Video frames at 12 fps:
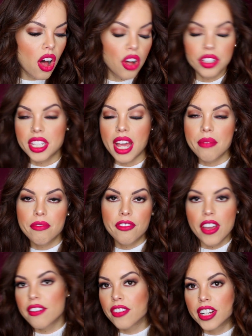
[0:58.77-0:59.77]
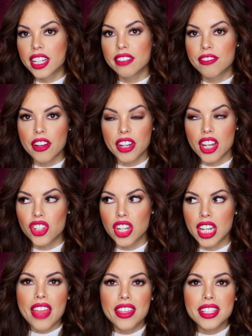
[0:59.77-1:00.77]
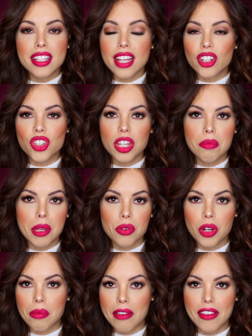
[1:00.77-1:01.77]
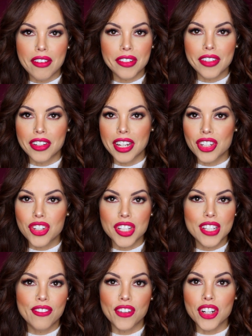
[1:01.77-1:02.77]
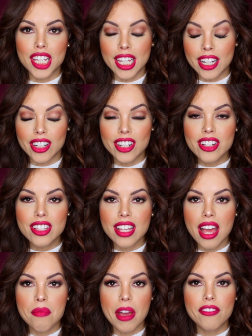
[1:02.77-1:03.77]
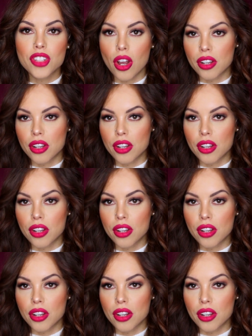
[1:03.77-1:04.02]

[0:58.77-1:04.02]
all-time favorite foundation, and this has actually been one of my favorite foundations for years. I've